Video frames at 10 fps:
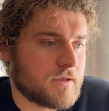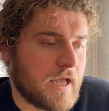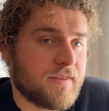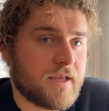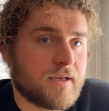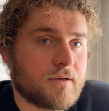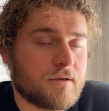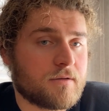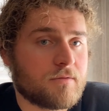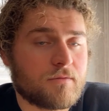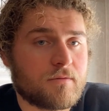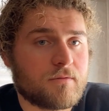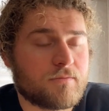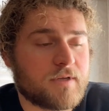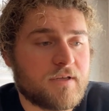And then
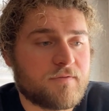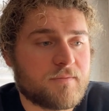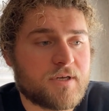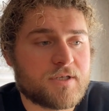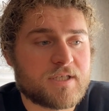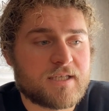really from there, you're just